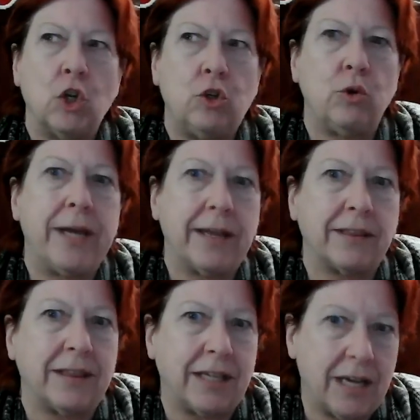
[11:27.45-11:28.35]
to
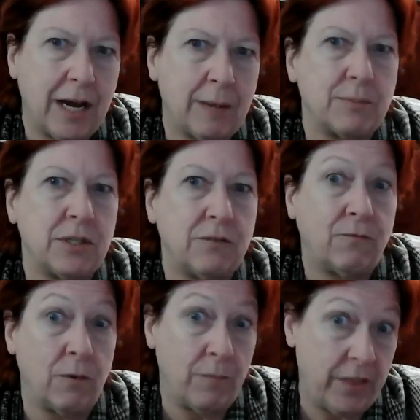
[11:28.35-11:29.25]
get the cups
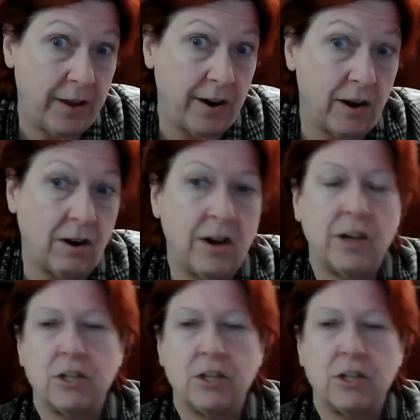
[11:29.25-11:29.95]
from there.